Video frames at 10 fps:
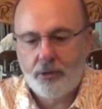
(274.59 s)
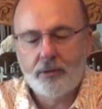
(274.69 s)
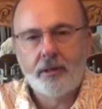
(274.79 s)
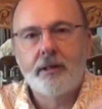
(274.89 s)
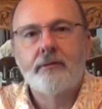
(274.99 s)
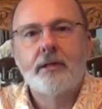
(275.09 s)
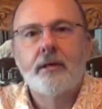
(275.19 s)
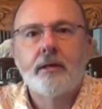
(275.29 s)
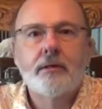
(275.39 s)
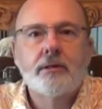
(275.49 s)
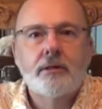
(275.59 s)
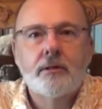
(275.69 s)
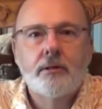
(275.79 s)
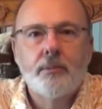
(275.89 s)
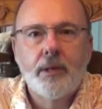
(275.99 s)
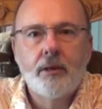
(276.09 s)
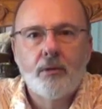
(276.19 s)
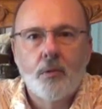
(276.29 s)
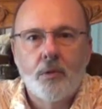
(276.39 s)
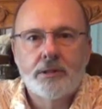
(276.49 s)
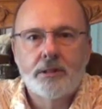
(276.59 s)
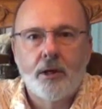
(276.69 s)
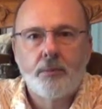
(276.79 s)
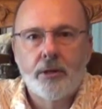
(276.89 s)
You could leave it there until your battery runs out,